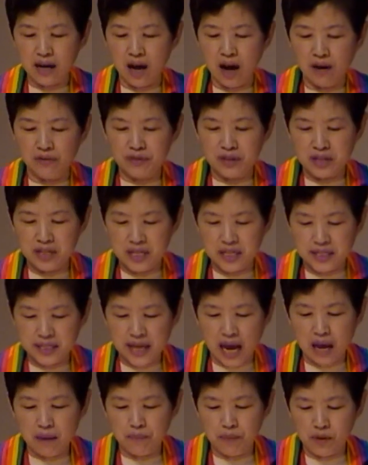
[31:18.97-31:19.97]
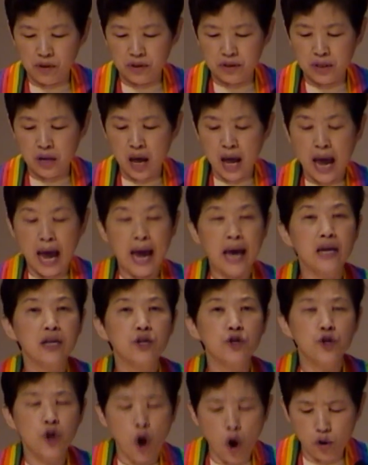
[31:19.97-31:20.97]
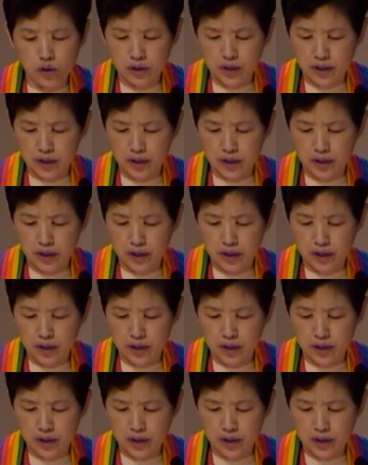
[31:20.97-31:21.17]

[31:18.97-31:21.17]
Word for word: of the disciples a yoke